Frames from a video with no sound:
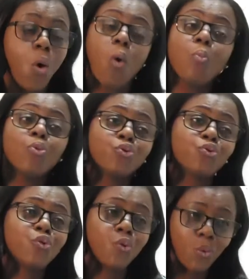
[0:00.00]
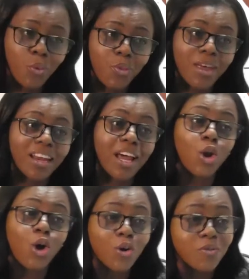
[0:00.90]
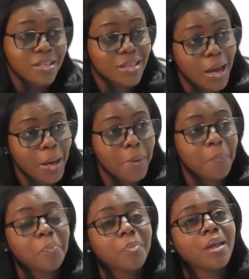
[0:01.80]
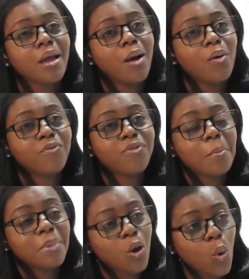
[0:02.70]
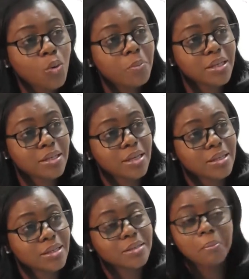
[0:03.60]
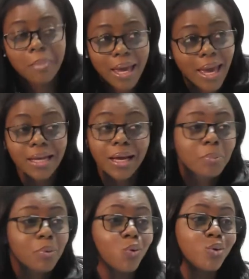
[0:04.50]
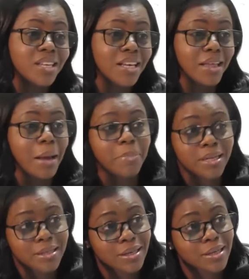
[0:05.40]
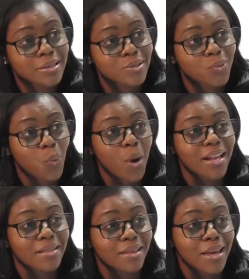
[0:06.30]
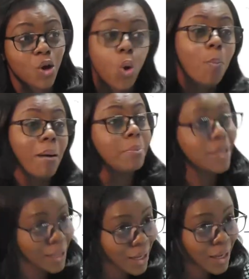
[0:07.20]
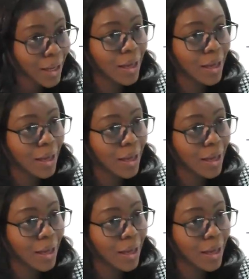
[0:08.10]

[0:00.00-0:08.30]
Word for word: almost true that a lot of the time family owned businesses may end up losing their business when they go public?